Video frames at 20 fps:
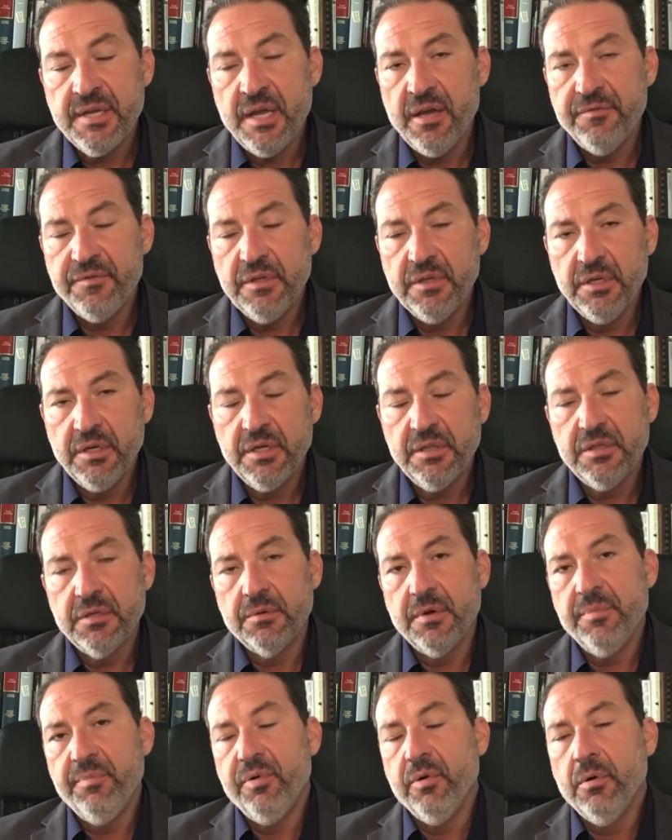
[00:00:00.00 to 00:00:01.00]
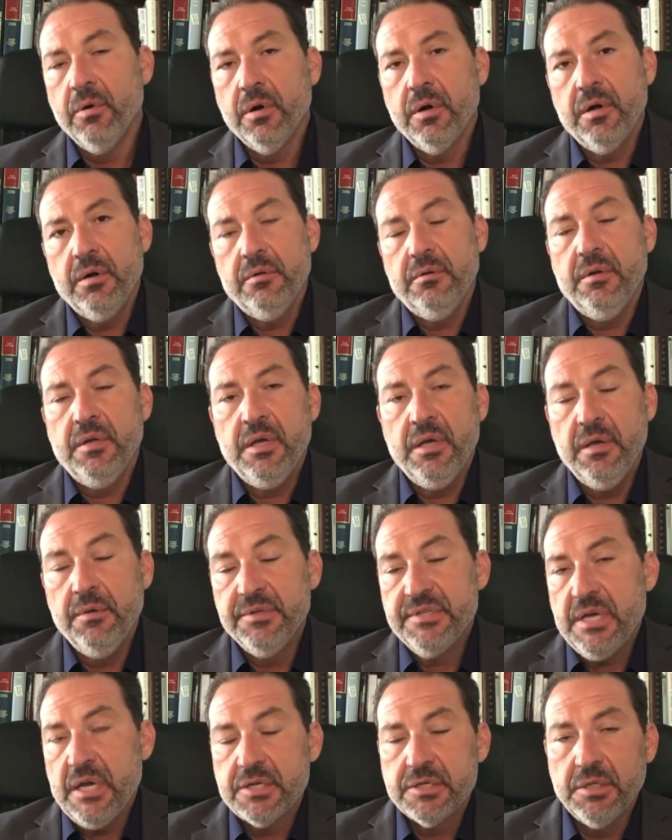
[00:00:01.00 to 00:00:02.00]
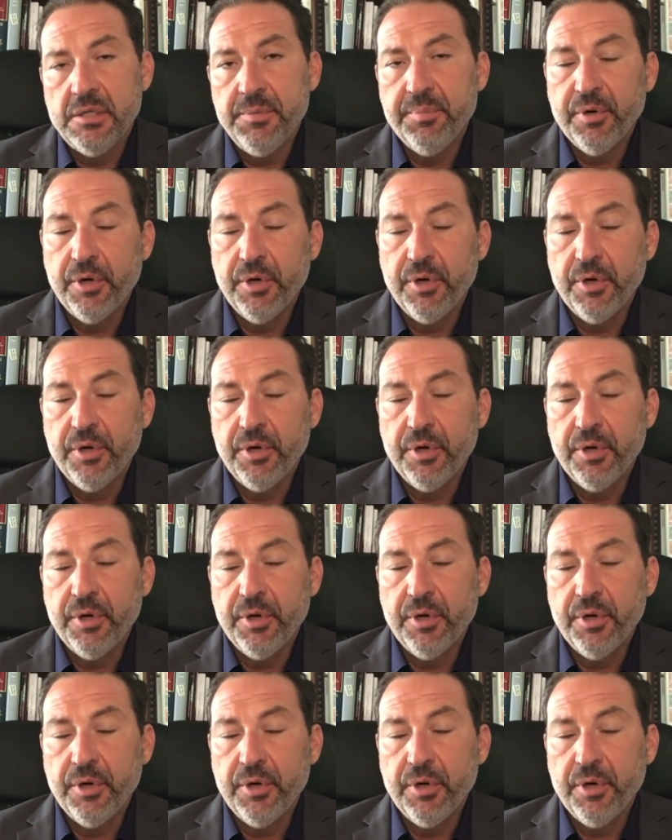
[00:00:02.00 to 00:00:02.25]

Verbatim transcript: Now, if you look at the report, it was actually